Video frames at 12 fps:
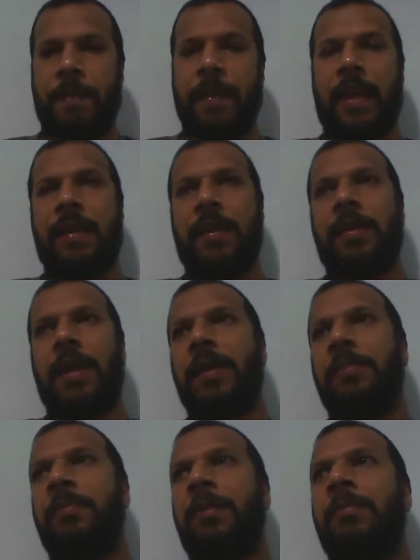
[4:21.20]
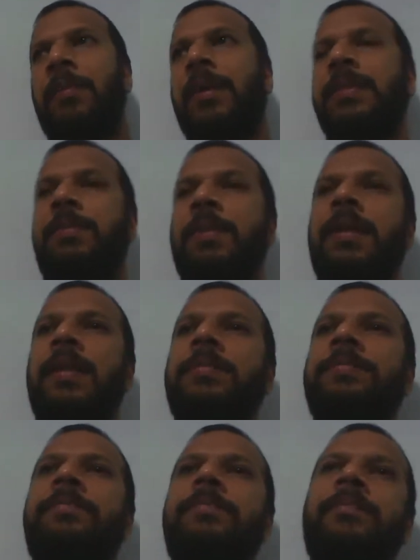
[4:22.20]
And I remember
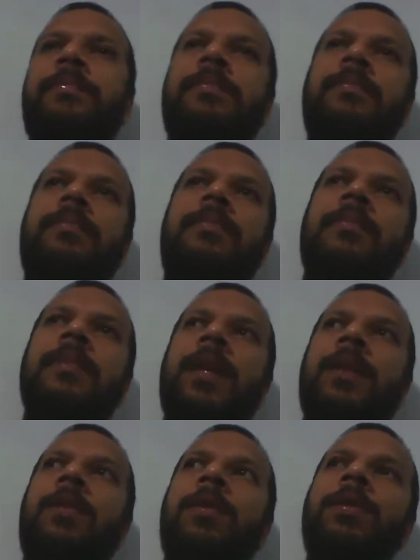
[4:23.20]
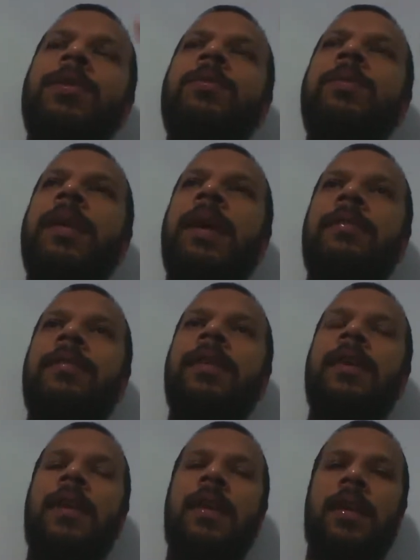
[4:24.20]
explaining, and although you may have
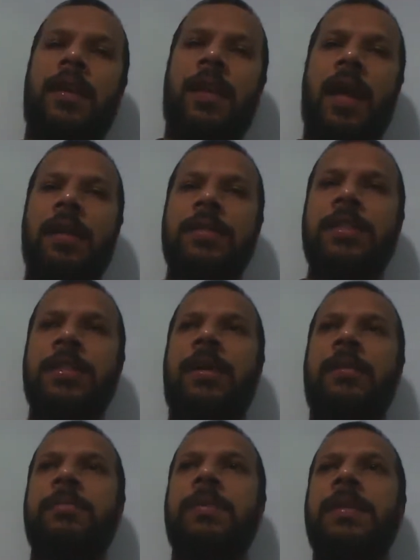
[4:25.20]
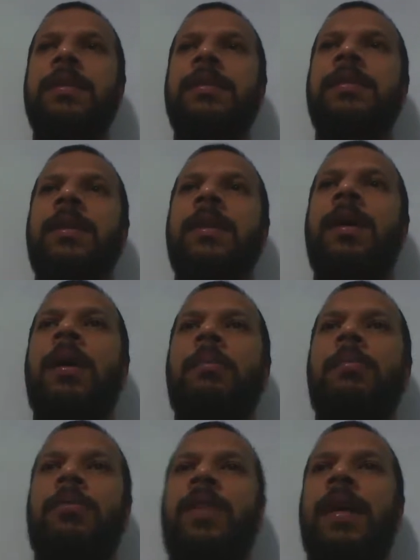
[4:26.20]
large companies
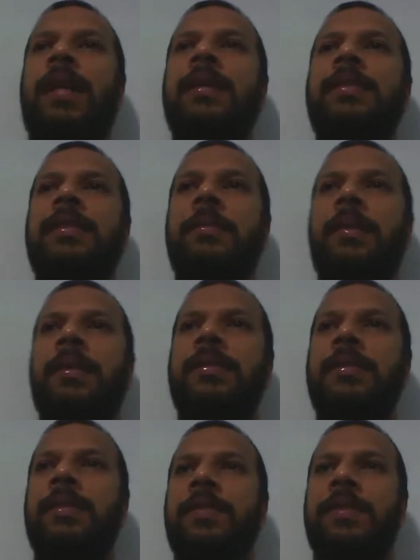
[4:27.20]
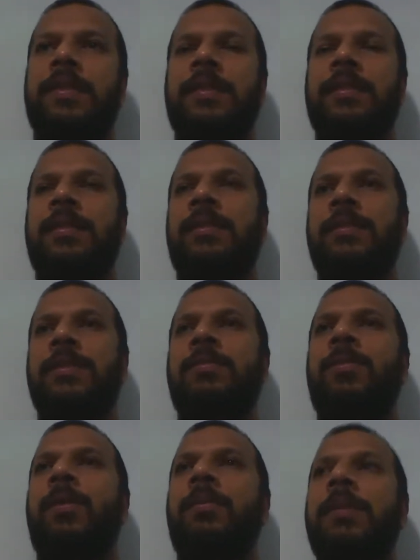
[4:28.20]
providing similar services to the
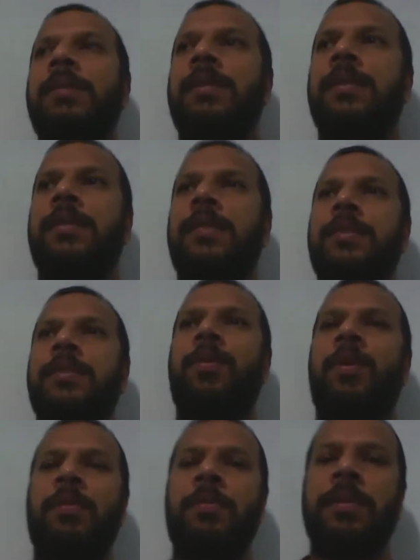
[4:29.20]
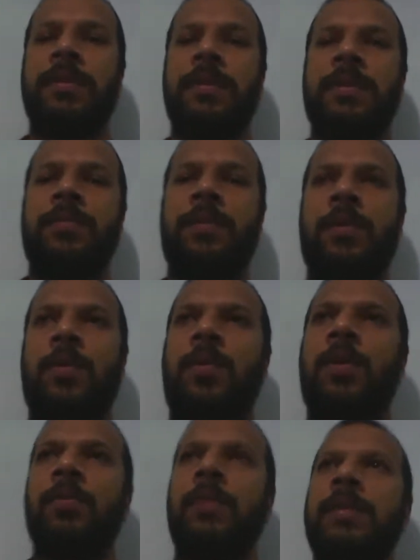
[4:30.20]
small business will
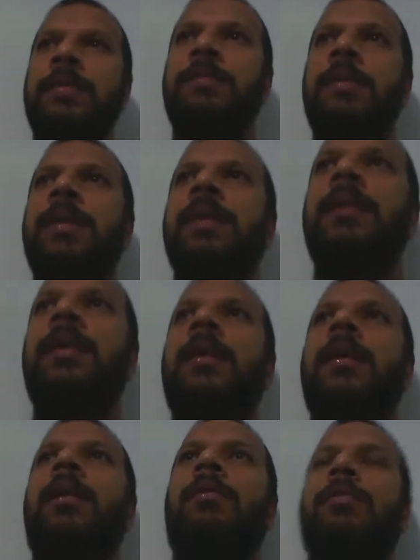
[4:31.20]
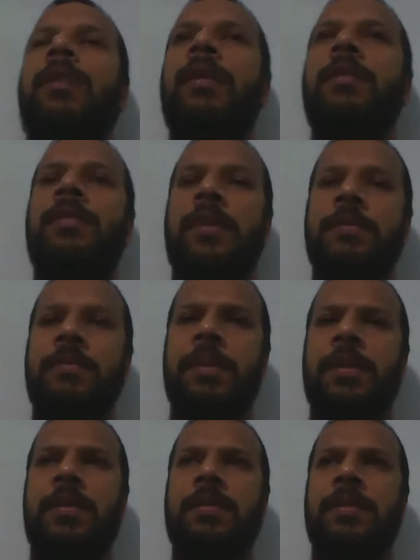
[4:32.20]
always be relevant
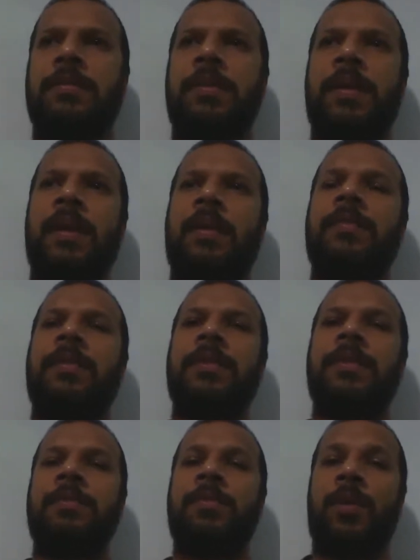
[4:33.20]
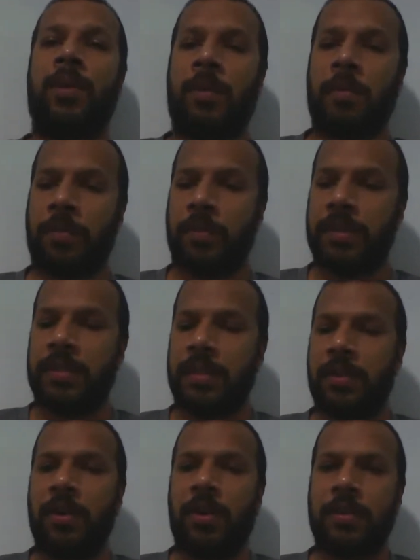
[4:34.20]
because it may have a smaller
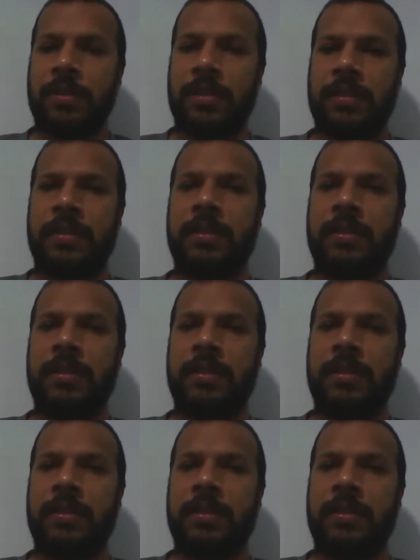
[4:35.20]
operating cost